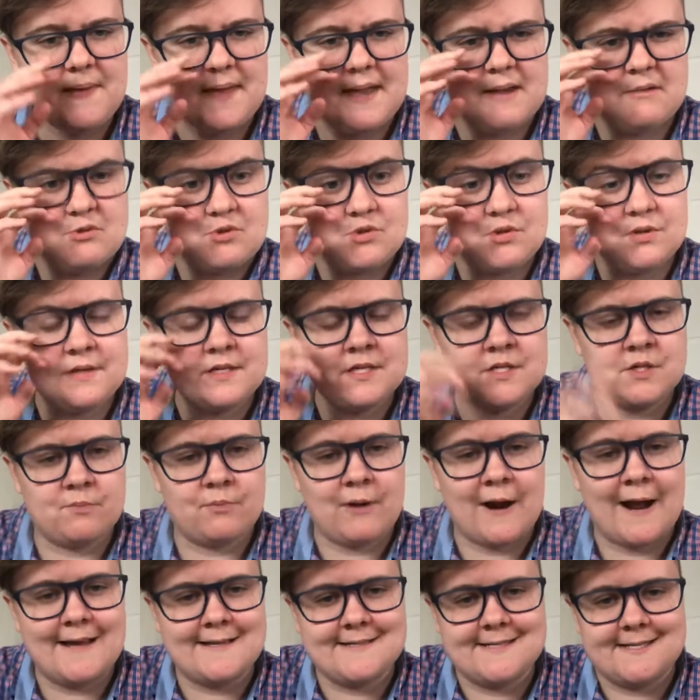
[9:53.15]
I was really
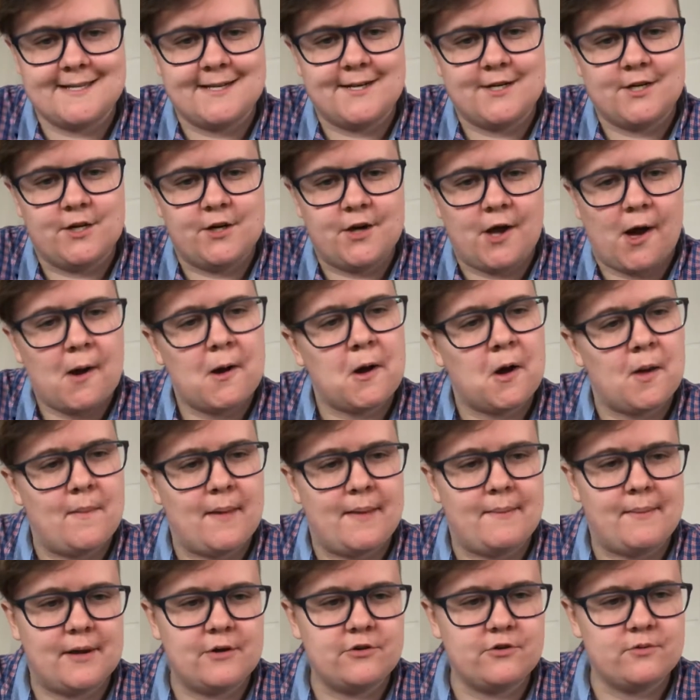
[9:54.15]
surprised to hear a knock on
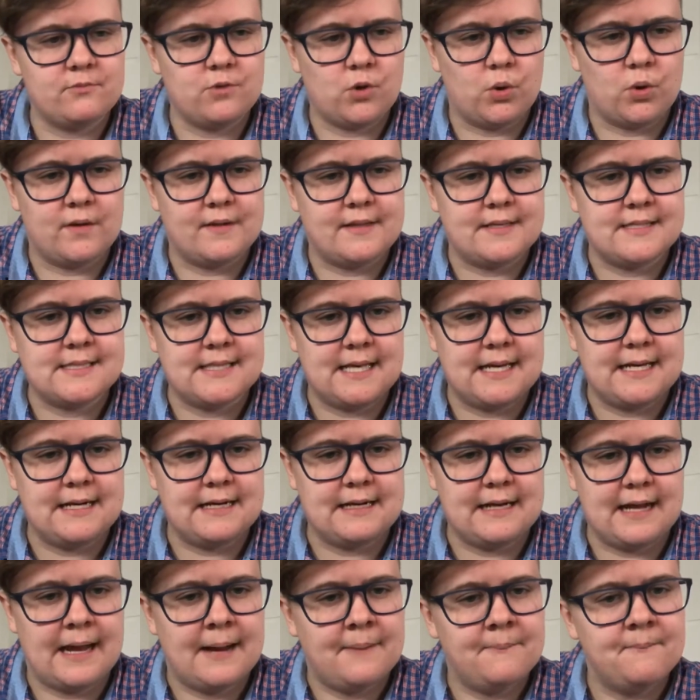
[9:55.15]
my bedroom door this late
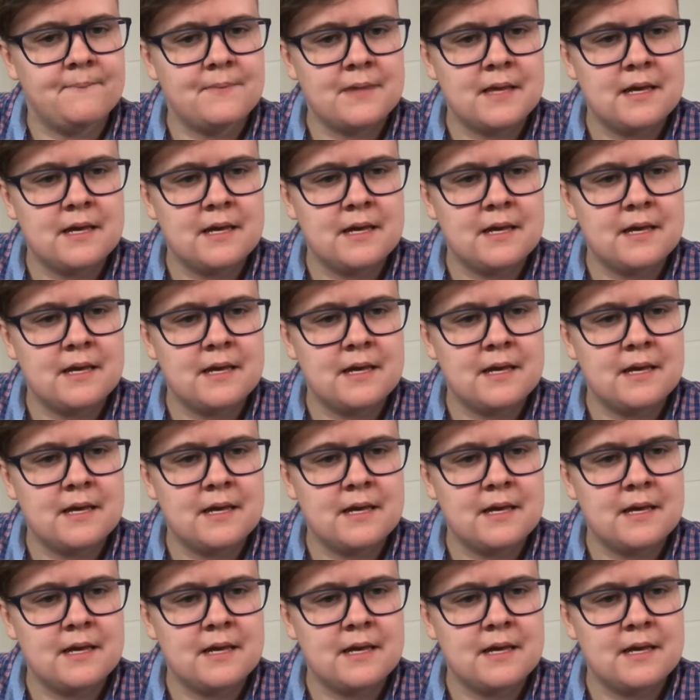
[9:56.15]
at night,